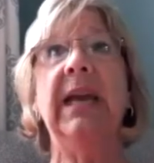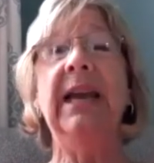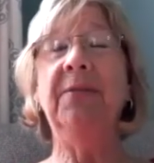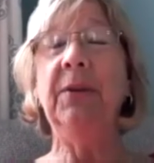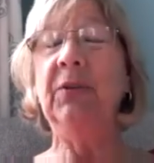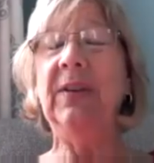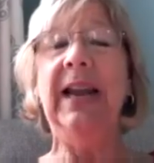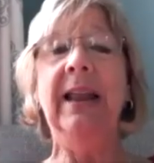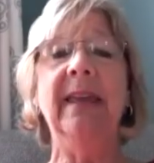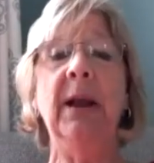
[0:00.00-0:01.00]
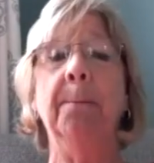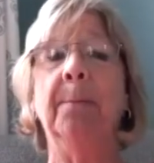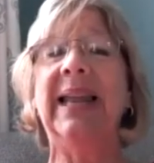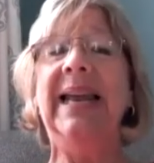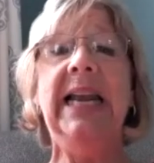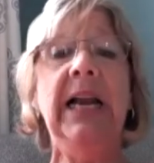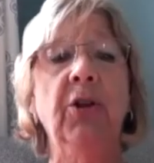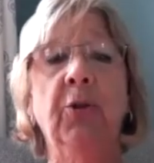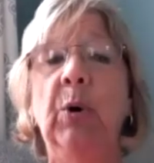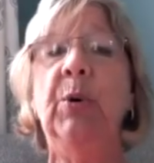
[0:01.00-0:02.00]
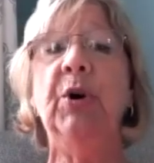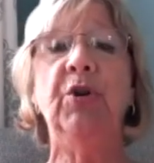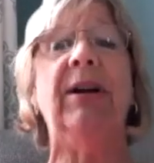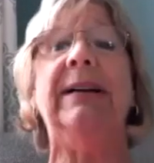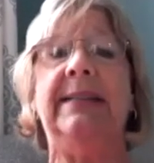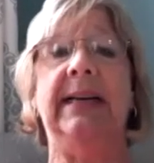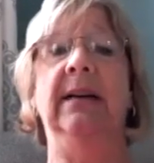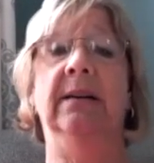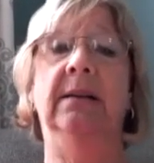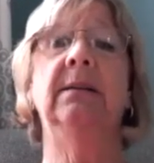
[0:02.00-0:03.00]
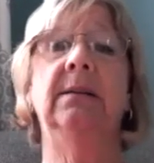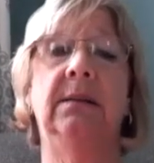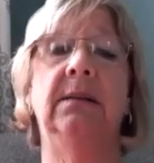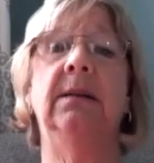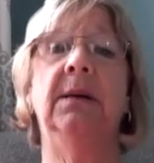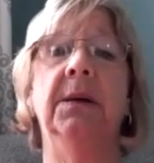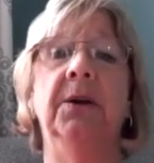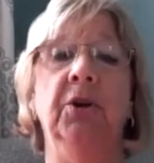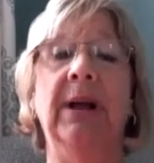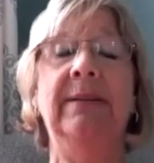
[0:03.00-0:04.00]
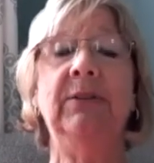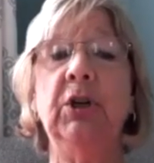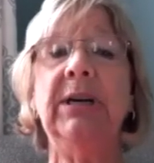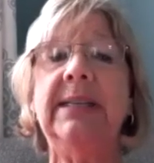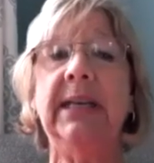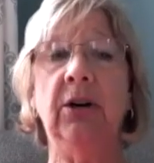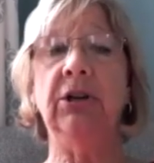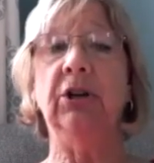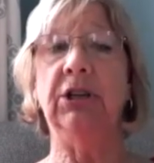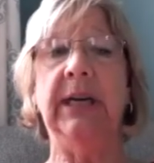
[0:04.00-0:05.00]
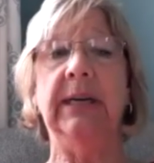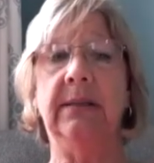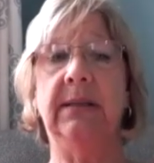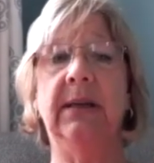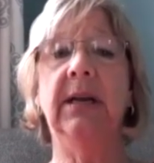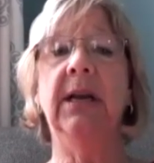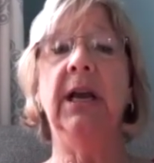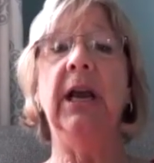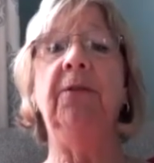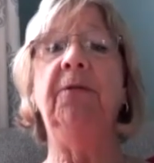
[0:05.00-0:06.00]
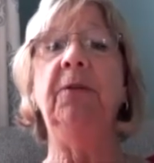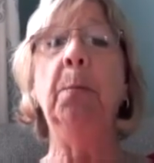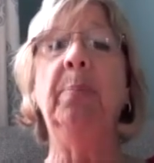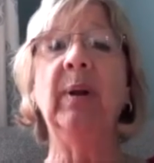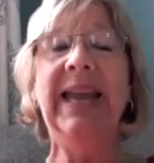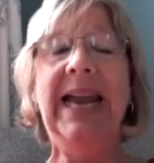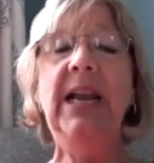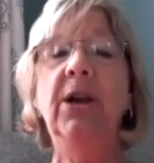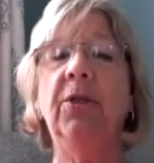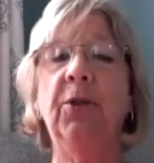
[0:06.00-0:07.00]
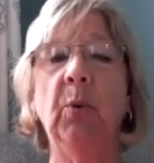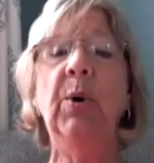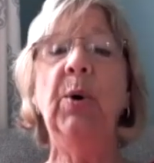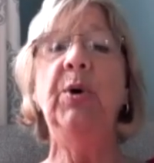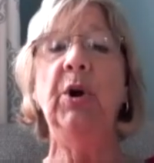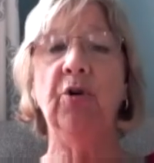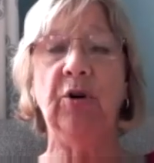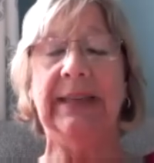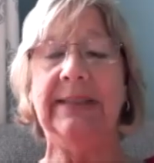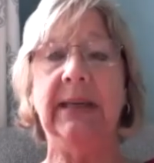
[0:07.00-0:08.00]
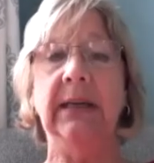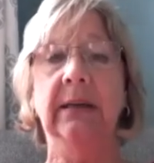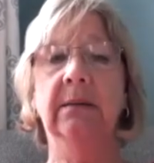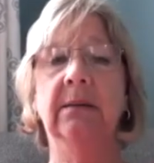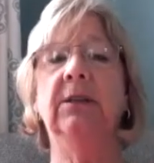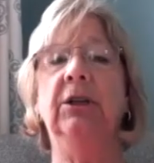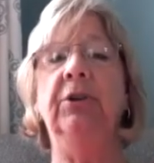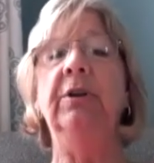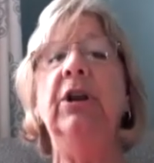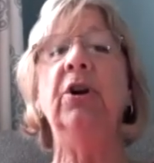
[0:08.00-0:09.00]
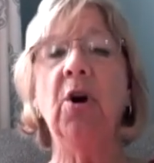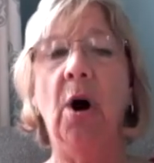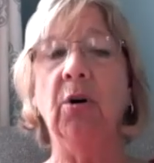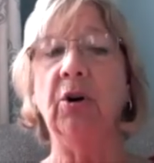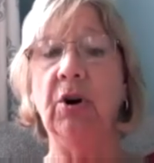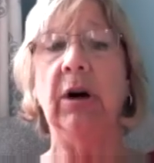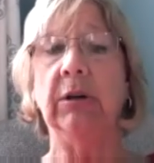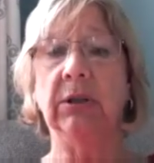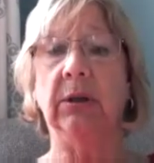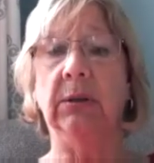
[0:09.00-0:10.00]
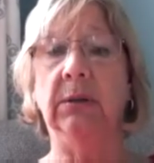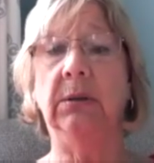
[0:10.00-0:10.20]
If there's anything bleeding through your dressing, you'll have a dressing on your chest. If you bleed through your dressing, you need to call your doctor.